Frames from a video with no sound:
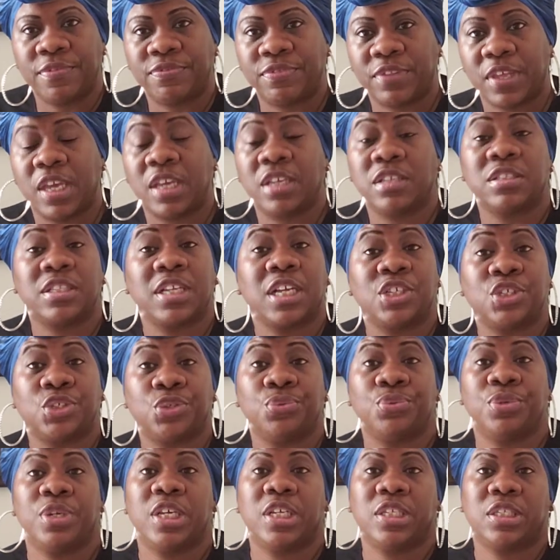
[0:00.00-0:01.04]
things that
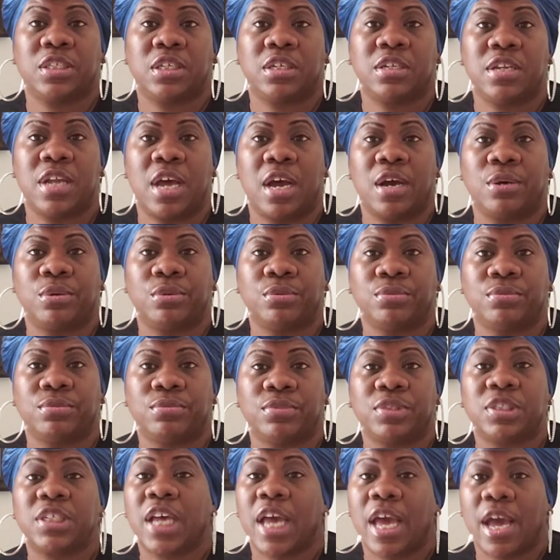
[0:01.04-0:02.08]
you need to know
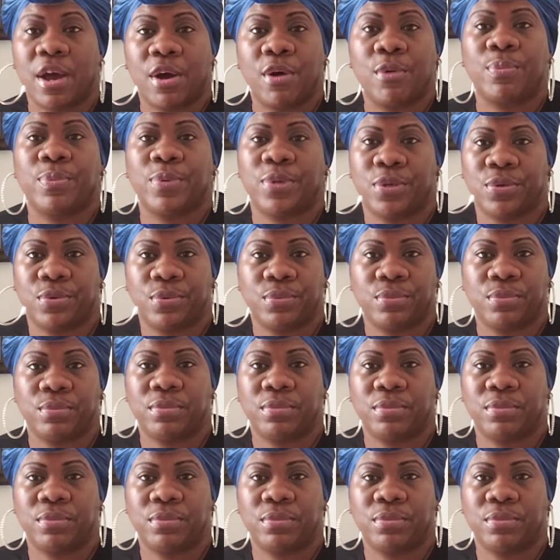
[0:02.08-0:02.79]
to help you.